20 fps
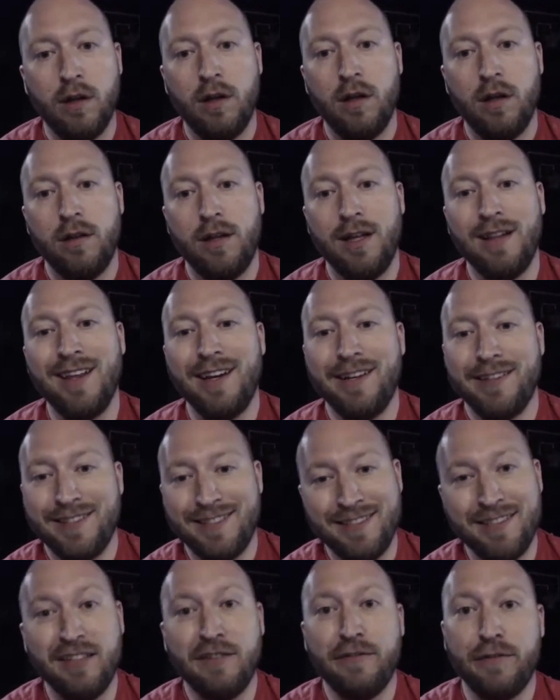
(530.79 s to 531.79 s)
they let it
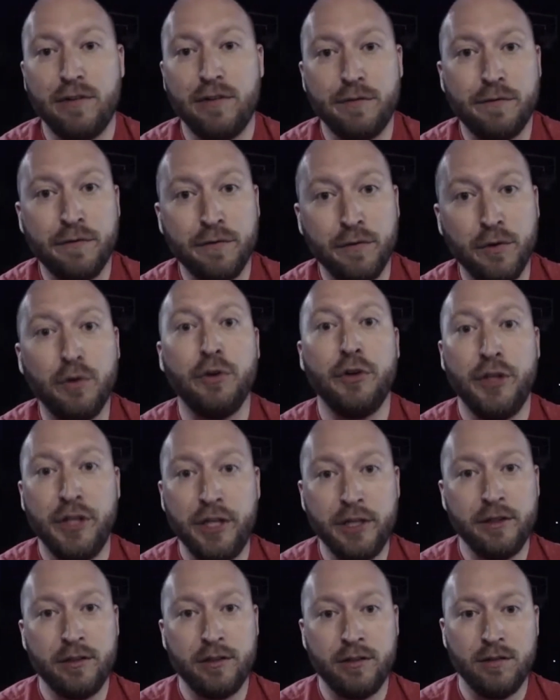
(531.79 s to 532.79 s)
sit for a full
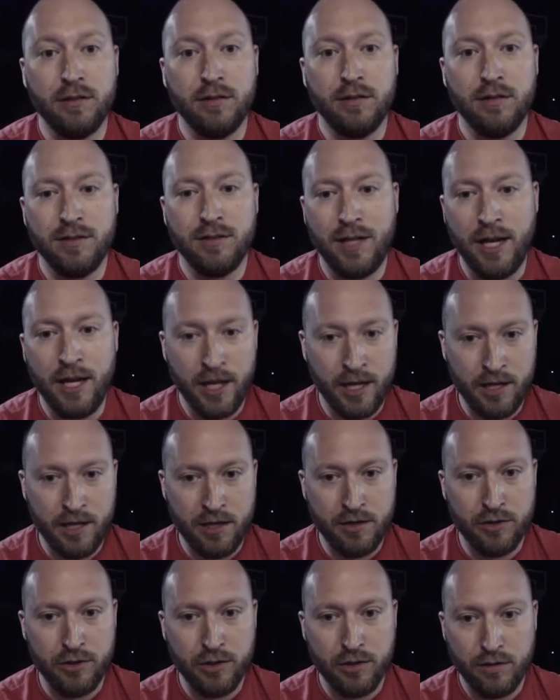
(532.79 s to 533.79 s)
year to
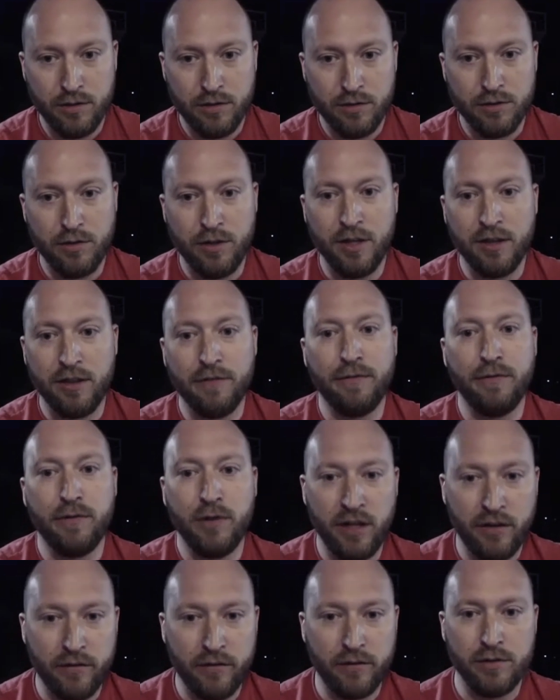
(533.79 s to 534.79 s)
age so that the
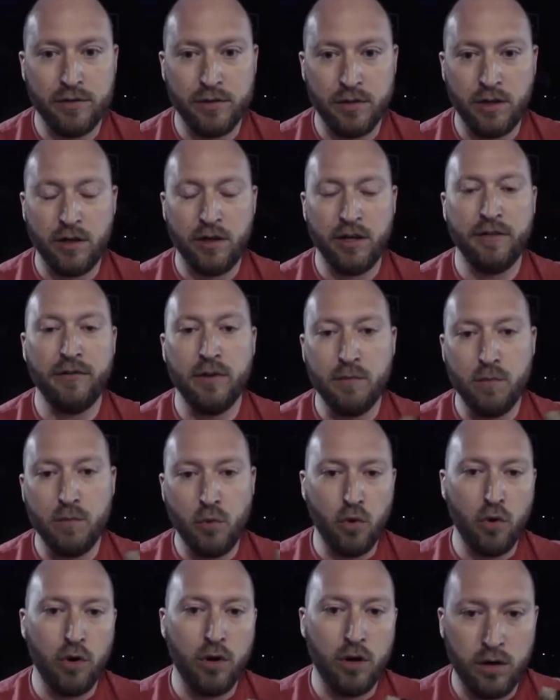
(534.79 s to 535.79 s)
flavors are even
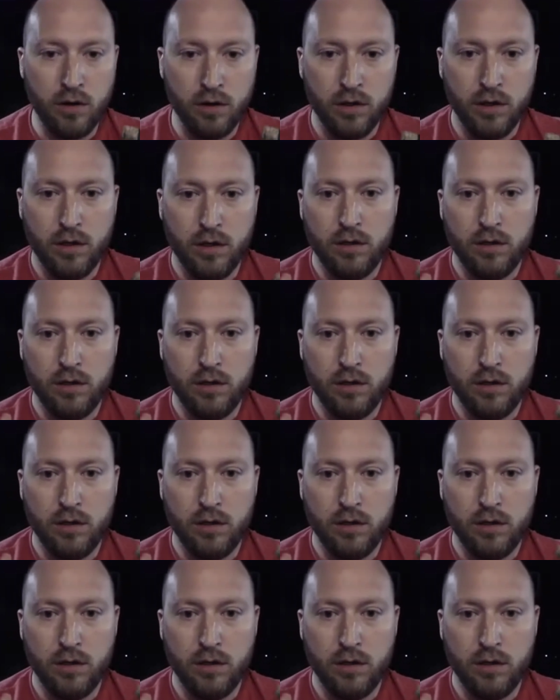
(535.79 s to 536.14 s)
more